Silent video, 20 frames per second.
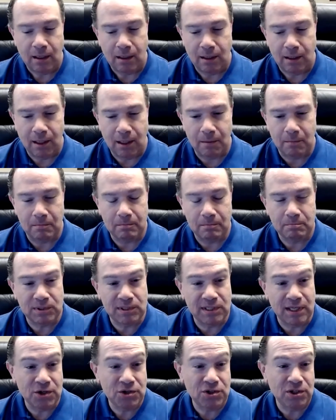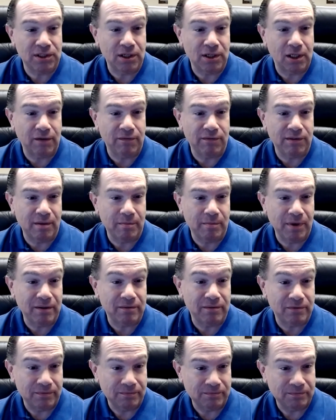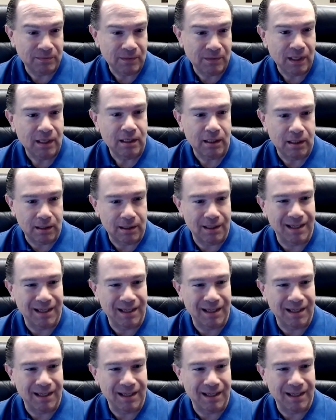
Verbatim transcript: Um, potentially all of the above. It,